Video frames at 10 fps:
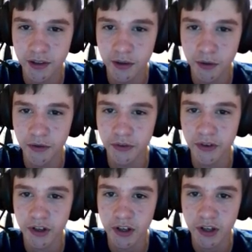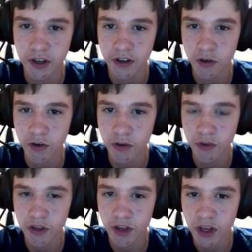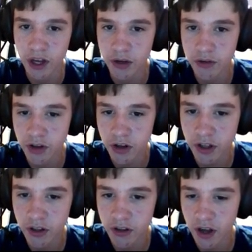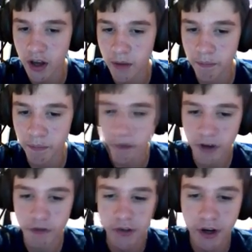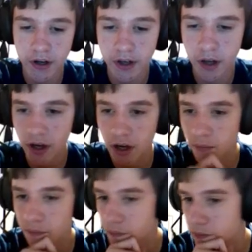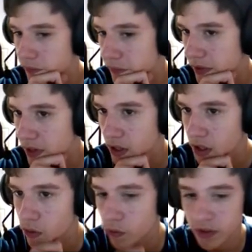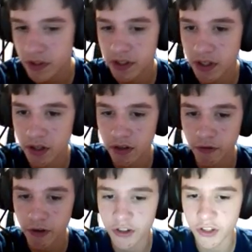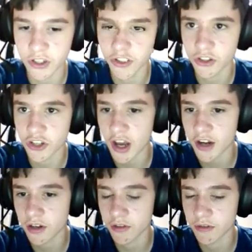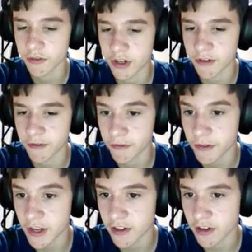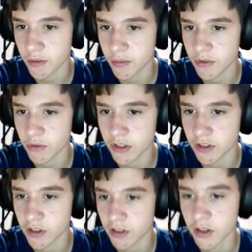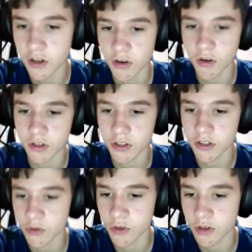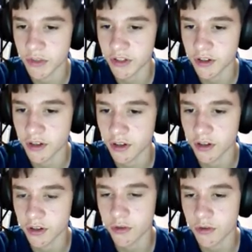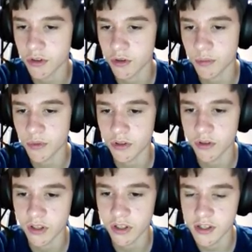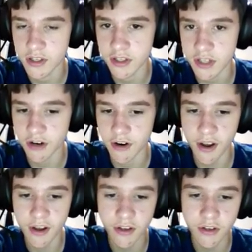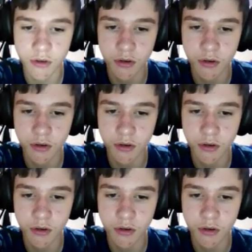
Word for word: Oof. So someone... I was talking to, um, my friend, um... what's it? Friendly Shadow... Friendly Phantom is what they're called on Discord, but their YouTube is Sarah, so...